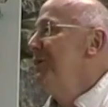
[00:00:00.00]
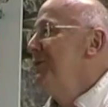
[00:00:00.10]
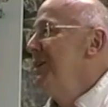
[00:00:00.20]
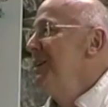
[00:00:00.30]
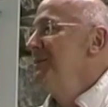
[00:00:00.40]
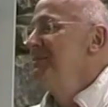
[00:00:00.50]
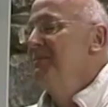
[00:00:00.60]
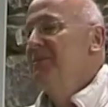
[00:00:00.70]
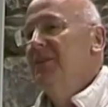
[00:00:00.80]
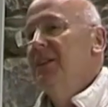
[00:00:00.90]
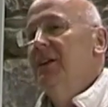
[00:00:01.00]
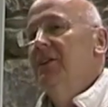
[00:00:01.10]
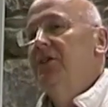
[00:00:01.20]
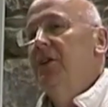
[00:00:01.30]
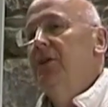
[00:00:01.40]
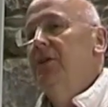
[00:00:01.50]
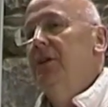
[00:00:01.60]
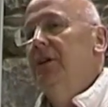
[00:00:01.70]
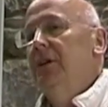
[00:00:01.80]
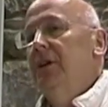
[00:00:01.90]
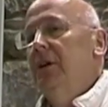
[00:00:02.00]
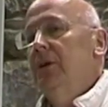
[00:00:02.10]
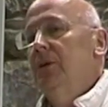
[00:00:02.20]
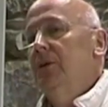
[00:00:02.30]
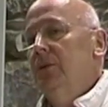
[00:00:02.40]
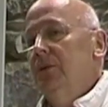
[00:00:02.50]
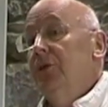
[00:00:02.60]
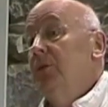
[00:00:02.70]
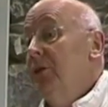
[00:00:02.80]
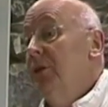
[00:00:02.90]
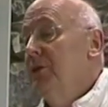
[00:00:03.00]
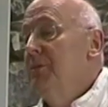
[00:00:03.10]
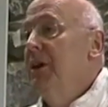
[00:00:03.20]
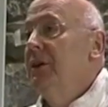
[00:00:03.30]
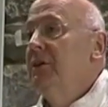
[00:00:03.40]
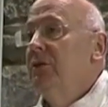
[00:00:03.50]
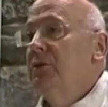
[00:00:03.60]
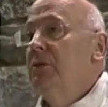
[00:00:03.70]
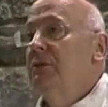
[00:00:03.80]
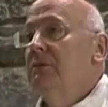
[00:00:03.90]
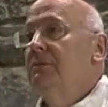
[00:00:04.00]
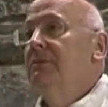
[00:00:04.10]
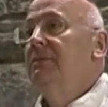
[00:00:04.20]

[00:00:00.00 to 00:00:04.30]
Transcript: left in it. So what is the meaning of it all?